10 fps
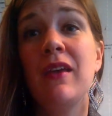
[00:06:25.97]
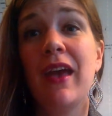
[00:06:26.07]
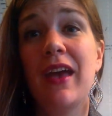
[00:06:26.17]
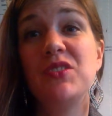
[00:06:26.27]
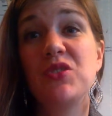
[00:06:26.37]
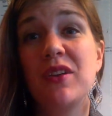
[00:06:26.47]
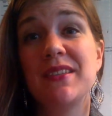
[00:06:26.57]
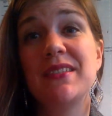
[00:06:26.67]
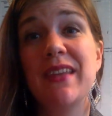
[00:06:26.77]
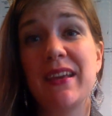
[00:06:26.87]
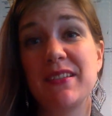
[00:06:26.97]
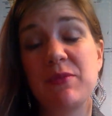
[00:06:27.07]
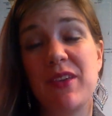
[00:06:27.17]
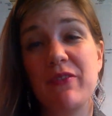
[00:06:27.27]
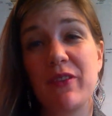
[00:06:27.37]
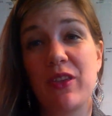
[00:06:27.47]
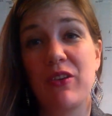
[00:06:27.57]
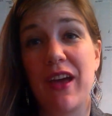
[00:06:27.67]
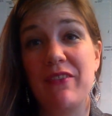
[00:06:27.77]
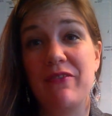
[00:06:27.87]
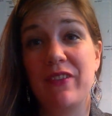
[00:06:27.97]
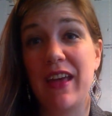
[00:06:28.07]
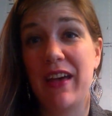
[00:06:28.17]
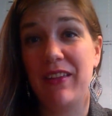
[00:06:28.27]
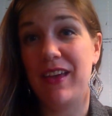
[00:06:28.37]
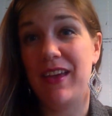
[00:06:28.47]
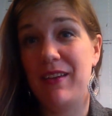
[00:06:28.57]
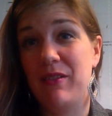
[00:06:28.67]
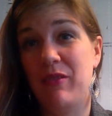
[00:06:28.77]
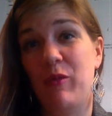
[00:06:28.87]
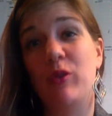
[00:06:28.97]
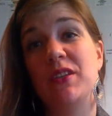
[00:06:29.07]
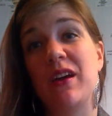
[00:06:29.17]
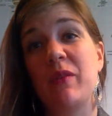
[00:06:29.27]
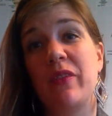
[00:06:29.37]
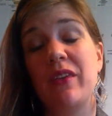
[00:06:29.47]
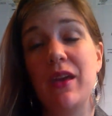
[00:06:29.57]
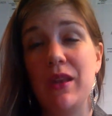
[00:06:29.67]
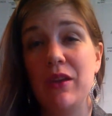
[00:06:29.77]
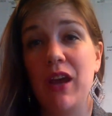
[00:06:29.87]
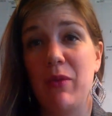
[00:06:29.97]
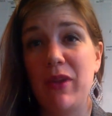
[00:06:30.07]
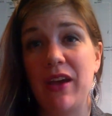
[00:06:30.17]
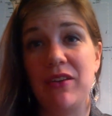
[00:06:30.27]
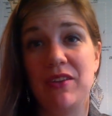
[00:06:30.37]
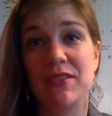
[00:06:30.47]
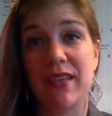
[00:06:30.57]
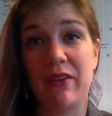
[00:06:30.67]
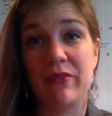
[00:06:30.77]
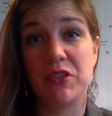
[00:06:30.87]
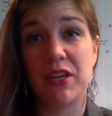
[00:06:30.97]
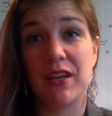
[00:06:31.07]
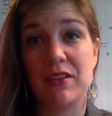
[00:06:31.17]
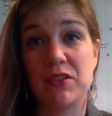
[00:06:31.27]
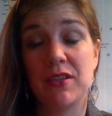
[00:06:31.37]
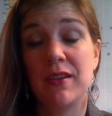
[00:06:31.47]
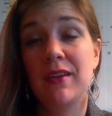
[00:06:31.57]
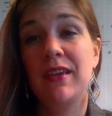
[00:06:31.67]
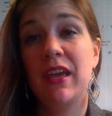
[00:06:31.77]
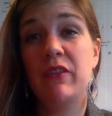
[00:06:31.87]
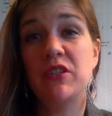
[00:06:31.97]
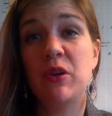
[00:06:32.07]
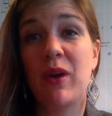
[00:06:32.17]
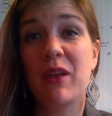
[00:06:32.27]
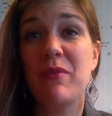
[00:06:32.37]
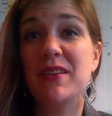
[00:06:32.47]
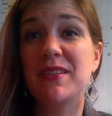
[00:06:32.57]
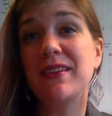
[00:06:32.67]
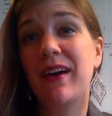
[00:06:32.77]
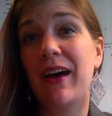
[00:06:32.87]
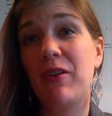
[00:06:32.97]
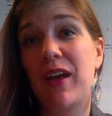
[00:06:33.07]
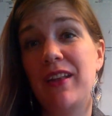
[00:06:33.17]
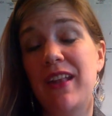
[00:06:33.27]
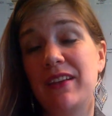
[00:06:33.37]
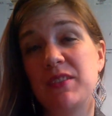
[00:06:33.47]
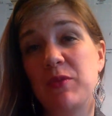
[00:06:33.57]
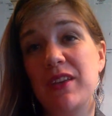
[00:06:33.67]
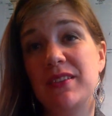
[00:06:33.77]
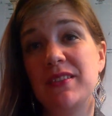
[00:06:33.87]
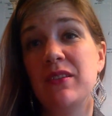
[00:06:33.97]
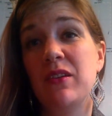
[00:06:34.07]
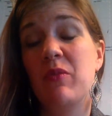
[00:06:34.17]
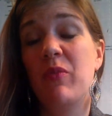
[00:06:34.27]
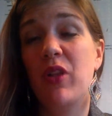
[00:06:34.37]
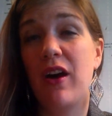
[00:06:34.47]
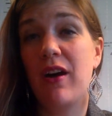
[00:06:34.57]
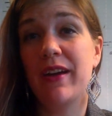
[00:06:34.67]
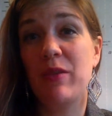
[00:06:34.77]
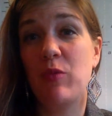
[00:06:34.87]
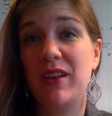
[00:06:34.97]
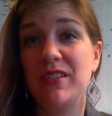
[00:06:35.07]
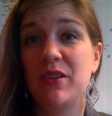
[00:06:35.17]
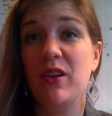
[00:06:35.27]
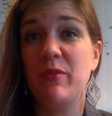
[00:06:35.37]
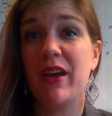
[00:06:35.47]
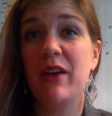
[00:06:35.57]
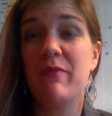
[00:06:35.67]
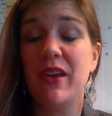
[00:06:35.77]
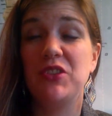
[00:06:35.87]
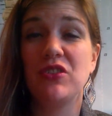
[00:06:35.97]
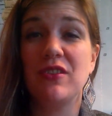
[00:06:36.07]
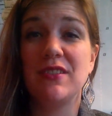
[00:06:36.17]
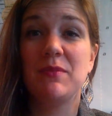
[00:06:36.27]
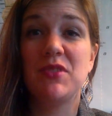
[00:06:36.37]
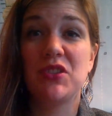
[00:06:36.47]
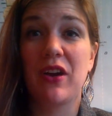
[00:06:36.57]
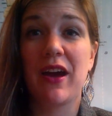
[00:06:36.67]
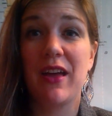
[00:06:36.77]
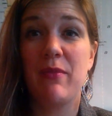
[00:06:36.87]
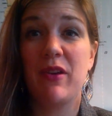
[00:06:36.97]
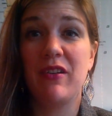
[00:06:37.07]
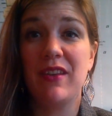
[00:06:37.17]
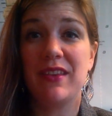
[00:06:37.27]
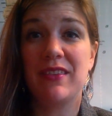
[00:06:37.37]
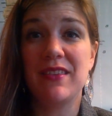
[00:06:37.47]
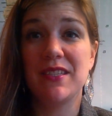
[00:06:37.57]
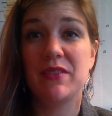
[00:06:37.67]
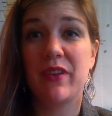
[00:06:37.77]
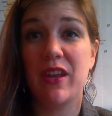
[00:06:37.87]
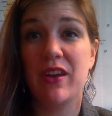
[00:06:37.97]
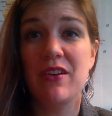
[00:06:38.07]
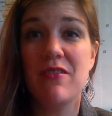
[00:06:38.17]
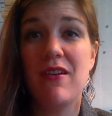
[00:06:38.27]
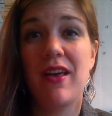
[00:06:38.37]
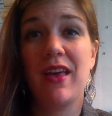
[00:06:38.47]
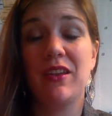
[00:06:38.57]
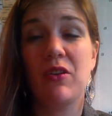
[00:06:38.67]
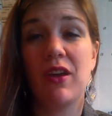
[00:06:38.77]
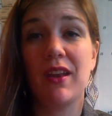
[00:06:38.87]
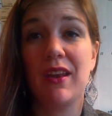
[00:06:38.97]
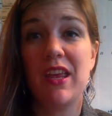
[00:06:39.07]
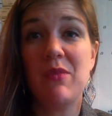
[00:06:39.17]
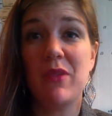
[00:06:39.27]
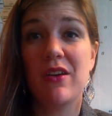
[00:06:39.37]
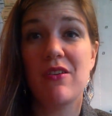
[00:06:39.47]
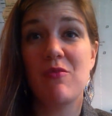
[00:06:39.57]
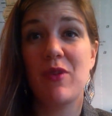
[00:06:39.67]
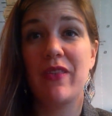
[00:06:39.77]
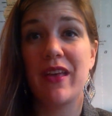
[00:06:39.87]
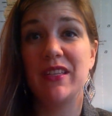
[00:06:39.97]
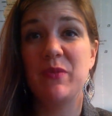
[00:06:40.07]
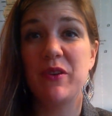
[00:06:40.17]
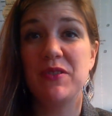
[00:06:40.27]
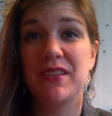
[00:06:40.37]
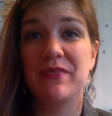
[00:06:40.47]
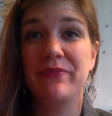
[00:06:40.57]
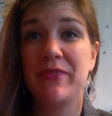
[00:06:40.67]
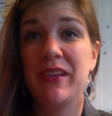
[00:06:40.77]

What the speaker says: And join us next week for the grand finale. We'll talk about the Enneagram and how to use that for change. If you don't want to miss out on next week's blog and when it's going to be up, make sure you subscribe underneath this video and you'll get an email when that's posted.